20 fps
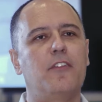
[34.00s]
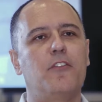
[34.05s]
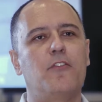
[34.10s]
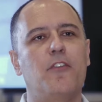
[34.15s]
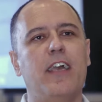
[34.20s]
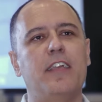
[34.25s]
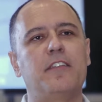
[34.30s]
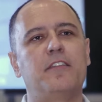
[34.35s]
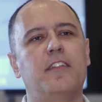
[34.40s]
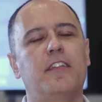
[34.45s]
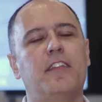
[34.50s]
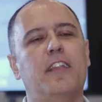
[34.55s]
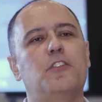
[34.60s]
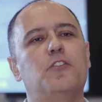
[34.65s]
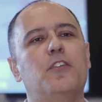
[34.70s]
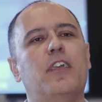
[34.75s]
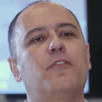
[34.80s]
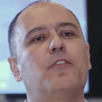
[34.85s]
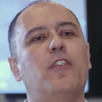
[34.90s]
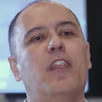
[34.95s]
drastic
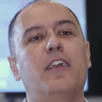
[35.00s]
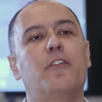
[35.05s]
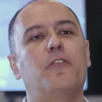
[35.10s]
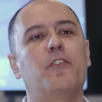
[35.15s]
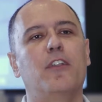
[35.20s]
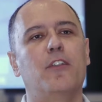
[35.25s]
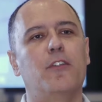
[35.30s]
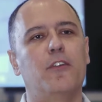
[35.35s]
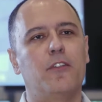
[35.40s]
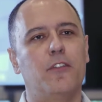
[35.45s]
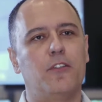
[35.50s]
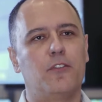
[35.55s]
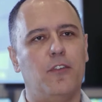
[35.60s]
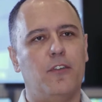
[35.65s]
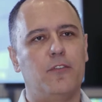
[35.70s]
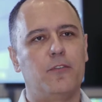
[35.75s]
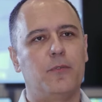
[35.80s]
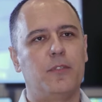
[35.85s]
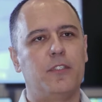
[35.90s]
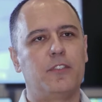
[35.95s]
that you have to like relearn the
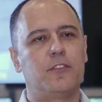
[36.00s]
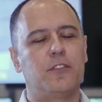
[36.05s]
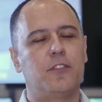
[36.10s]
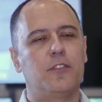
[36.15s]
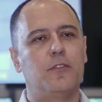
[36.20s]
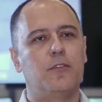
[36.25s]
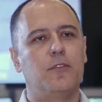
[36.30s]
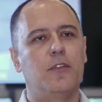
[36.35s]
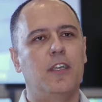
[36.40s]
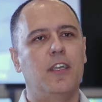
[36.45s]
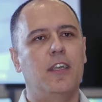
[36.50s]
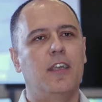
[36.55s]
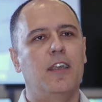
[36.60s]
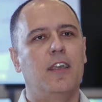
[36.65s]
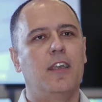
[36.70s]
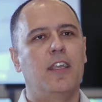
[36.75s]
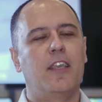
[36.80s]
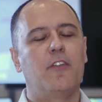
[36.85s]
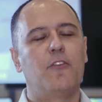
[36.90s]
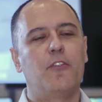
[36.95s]
software. So
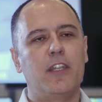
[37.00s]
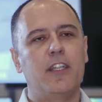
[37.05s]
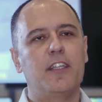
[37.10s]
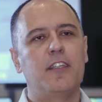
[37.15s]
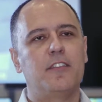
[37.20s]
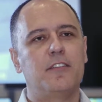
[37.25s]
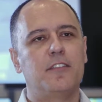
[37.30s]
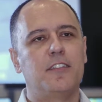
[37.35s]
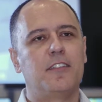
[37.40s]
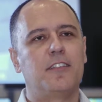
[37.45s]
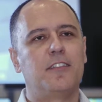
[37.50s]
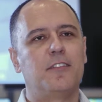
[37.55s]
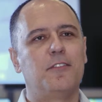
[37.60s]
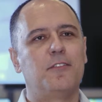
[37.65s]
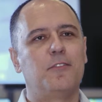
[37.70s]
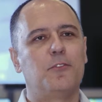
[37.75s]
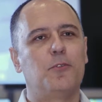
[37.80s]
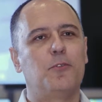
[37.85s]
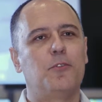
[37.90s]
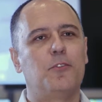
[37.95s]
really easy
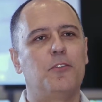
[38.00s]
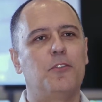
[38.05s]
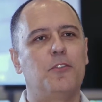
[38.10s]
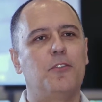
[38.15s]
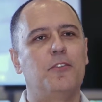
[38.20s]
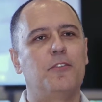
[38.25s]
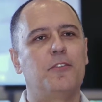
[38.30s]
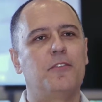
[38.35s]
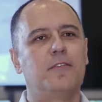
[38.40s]
to do.